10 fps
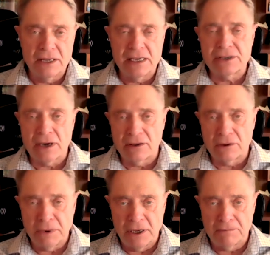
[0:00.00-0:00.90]
These are
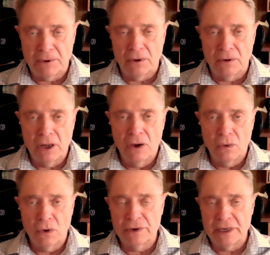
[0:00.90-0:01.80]
the people
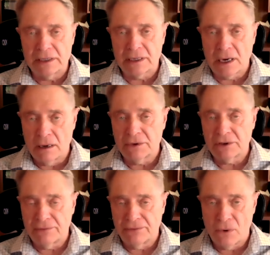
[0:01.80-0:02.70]
who will need to come
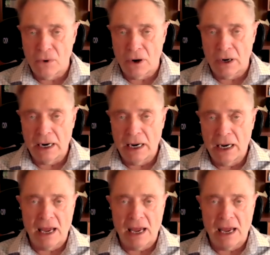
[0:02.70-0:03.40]
to the fore